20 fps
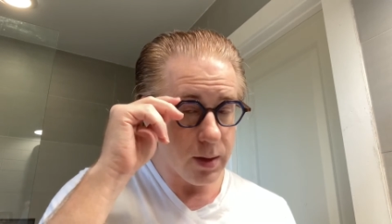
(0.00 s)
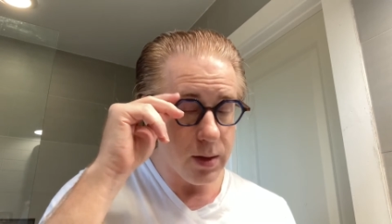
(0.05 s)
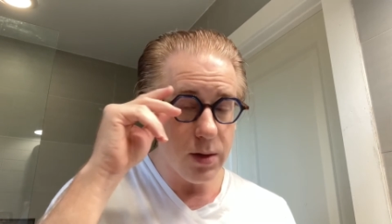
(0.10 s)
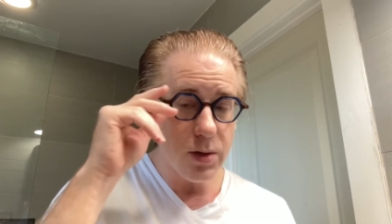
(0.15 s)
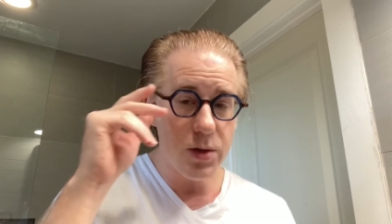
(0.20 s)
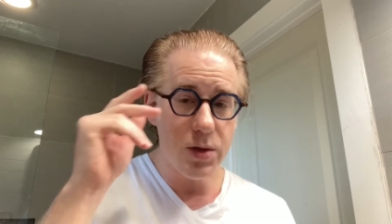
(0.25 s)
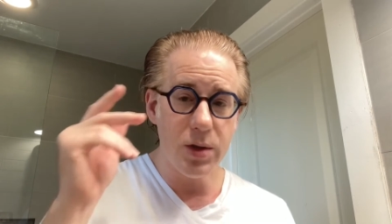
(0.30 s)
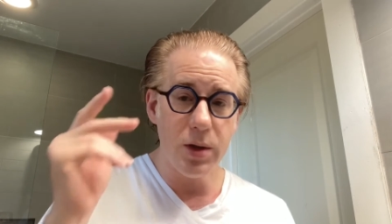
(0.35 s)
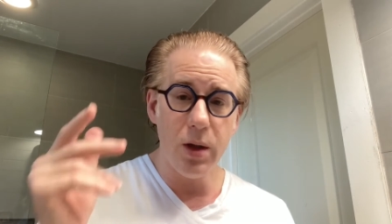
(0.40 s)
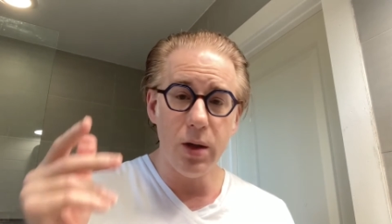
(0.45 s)

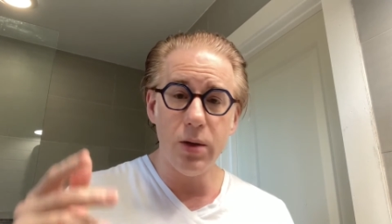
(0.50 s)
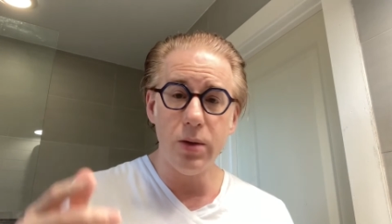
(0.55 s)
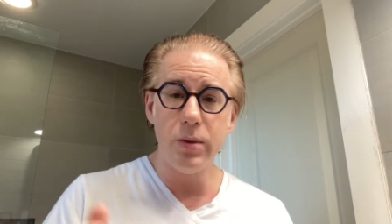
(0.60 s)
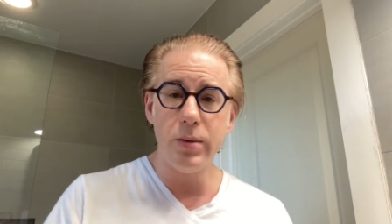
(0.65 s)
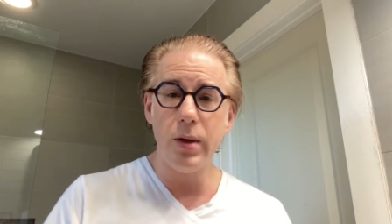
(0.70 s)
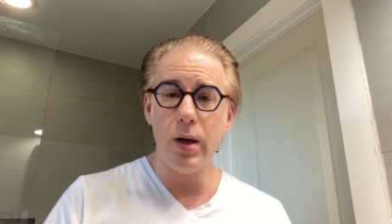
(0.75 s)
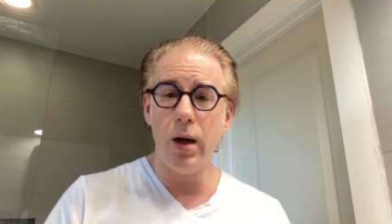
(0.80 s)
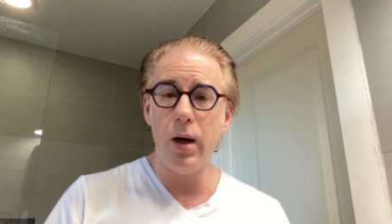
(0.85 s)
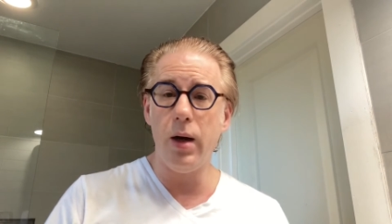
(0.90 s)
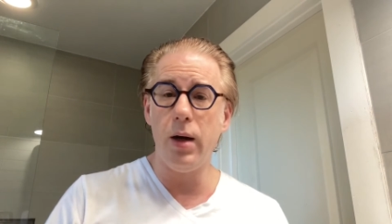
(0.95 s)

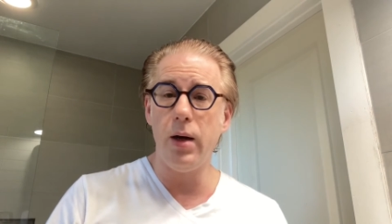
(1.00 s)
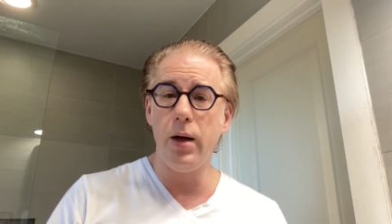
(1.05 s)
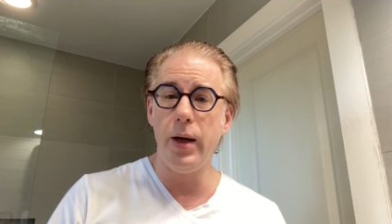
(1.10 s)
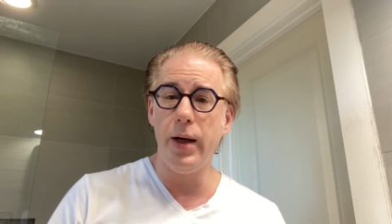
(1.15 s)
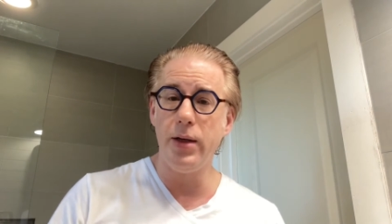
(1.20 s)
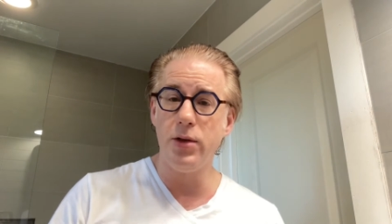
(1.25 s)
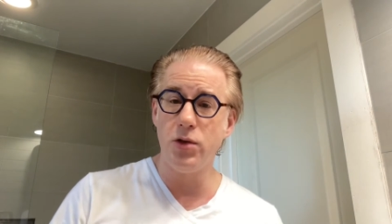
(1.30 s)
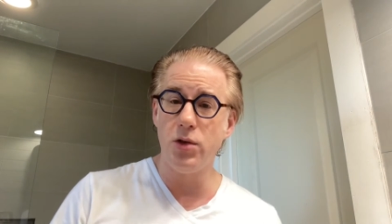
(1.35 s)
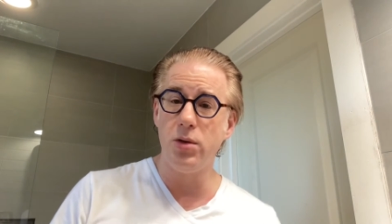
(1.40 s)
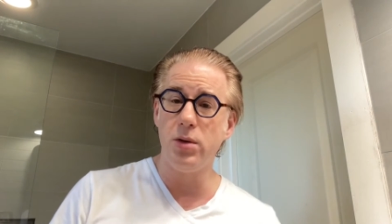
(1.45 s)
So, uh,
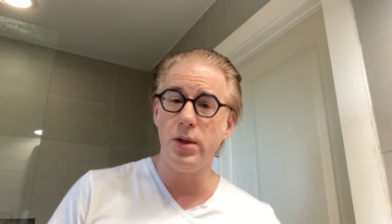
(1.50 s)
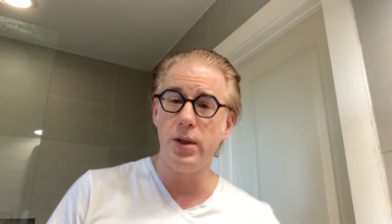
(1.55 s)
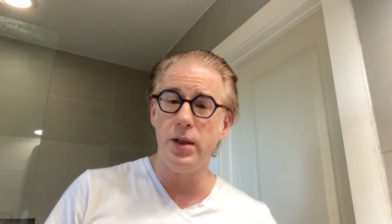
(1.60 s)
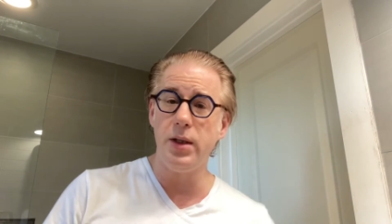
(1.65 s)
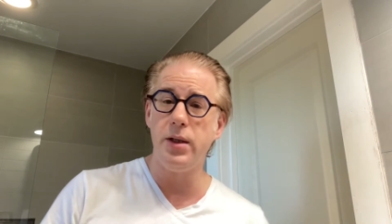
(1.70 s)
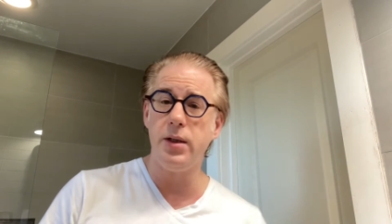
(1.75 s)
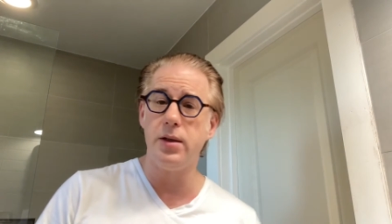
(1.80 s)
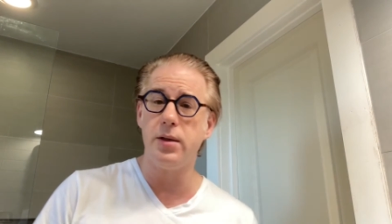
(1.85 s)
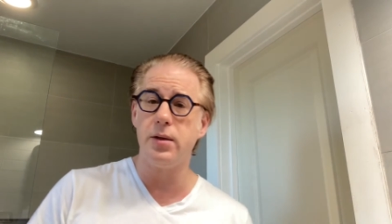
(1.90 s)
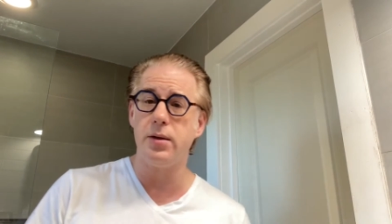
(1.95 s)
as you can
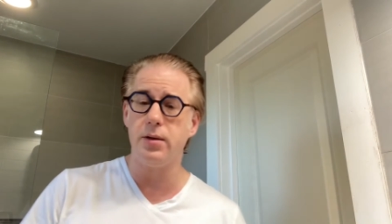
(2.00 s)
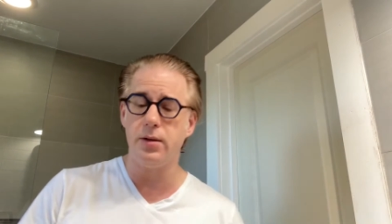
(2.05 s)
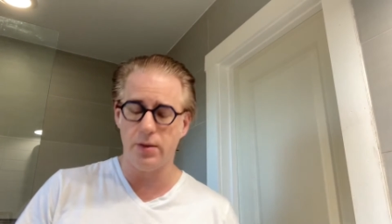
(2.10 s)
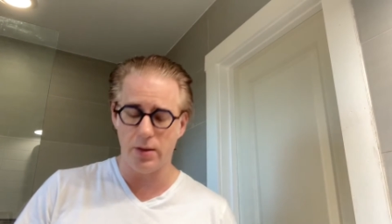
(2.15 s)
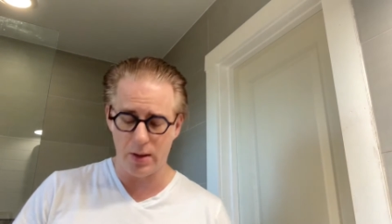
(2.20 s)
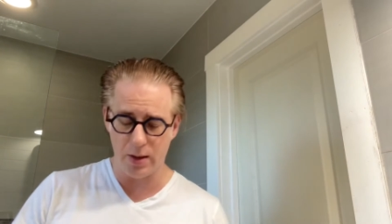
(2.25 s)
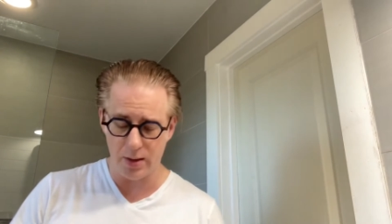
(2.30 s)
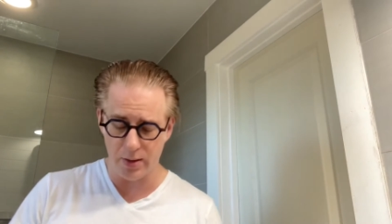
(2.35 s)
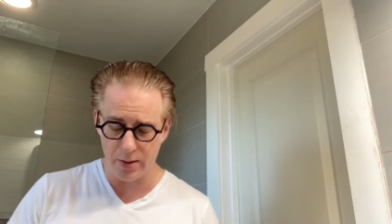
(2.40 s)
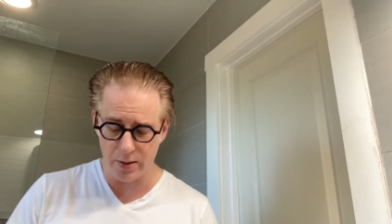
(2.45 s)
hear,
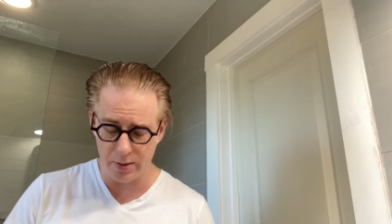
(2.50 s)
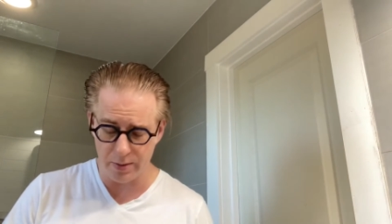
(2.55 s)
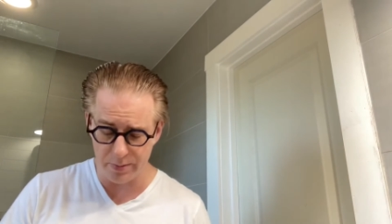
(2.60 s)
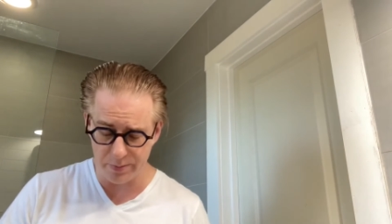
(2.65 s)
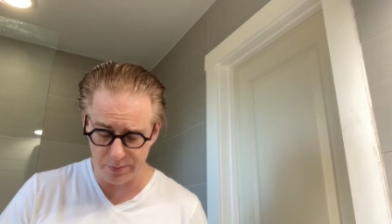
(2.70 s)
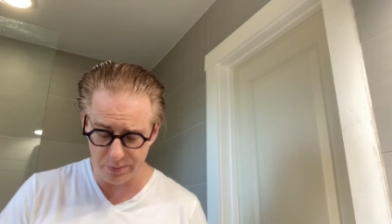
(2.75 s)
uh,